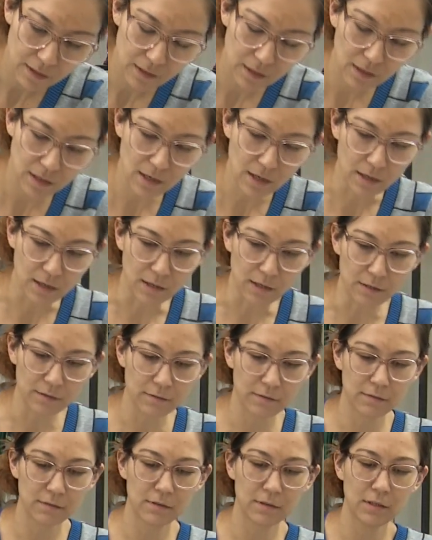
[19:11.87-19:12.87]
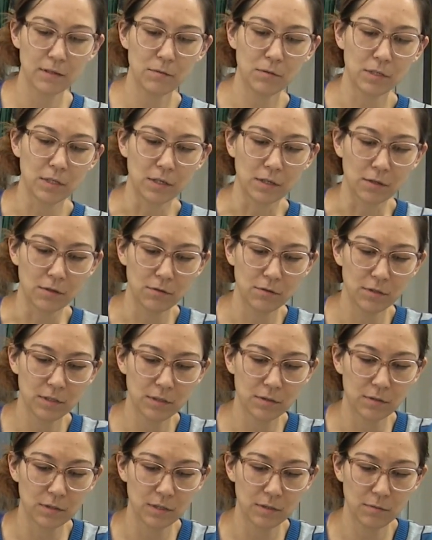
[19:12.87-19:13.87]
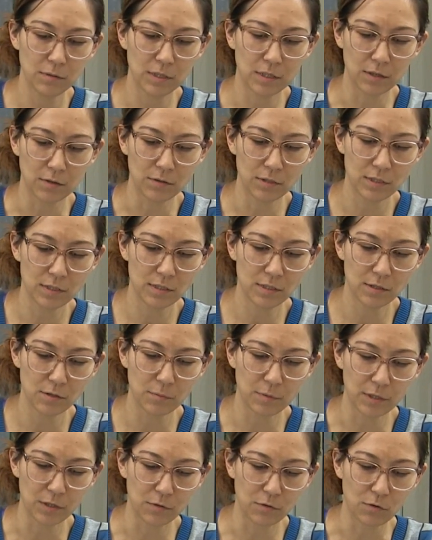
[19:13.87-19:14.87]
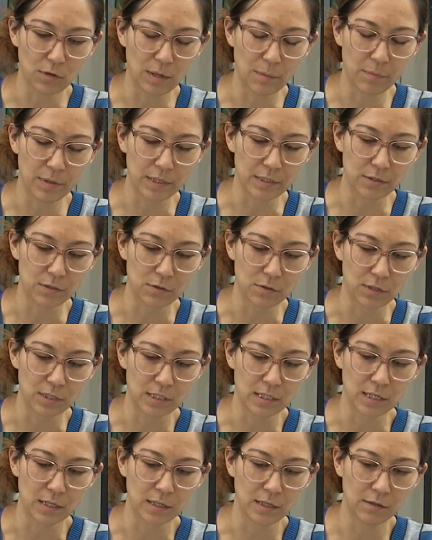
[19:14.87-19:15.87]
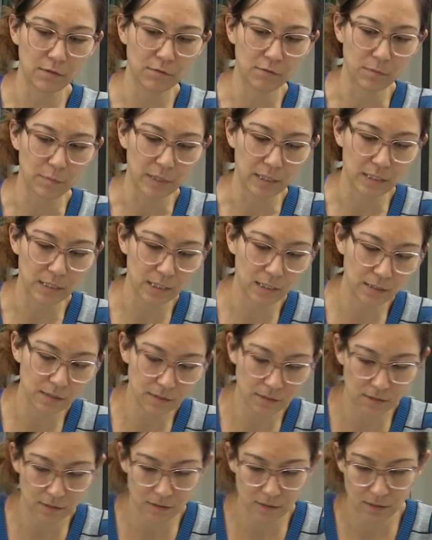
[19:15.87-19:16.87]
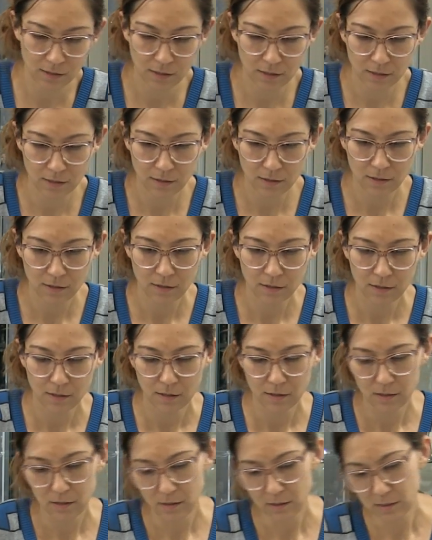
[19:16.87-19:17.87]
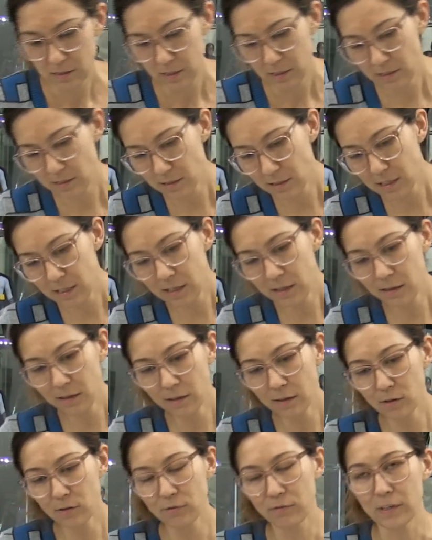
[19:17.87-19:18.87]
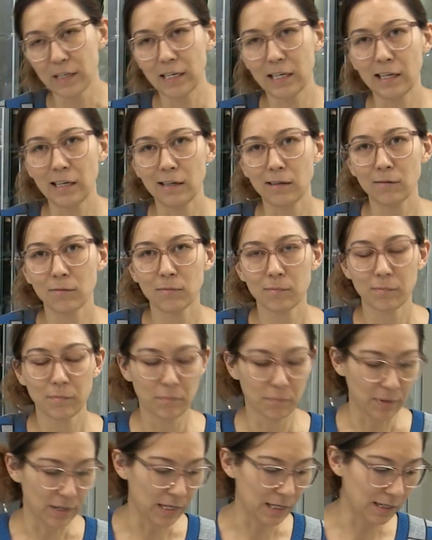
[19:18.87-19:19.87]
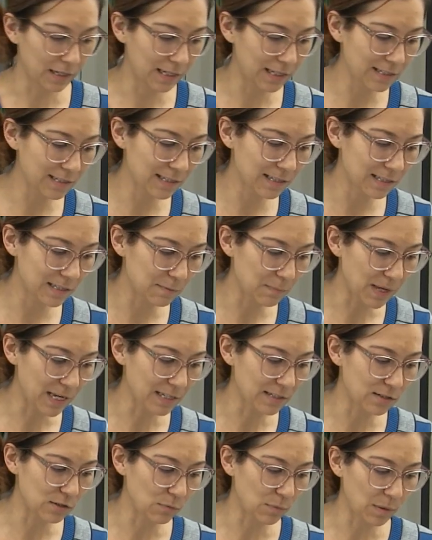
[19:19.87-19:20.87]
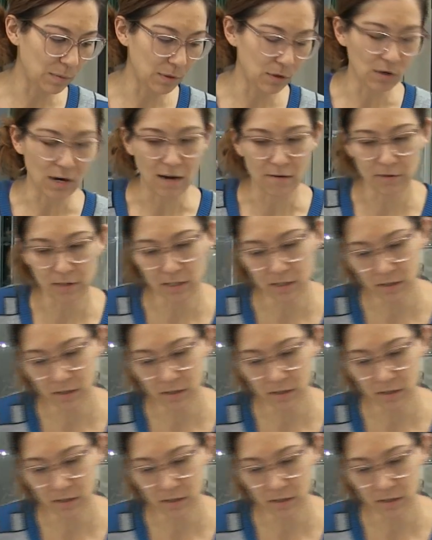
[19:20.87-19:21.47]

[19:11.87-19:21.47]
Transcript: yeah, there we go. Here we go. This is a little bit grandpa storytelling for my taste. He's leaning a little funny, but he's in space, so maybe gravity